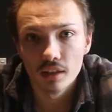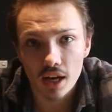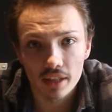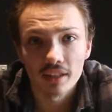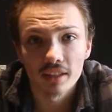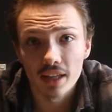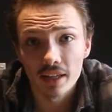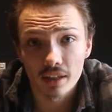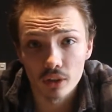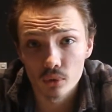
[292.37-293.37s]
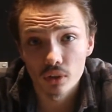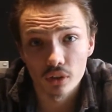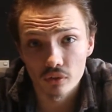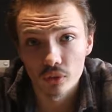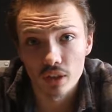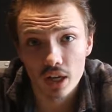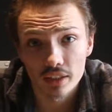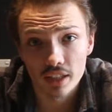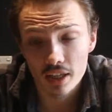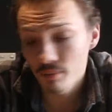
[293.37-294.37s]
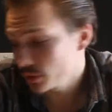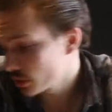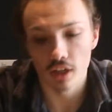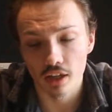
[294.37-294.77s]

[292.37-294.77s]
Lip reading: Other than that, I also got a few card games.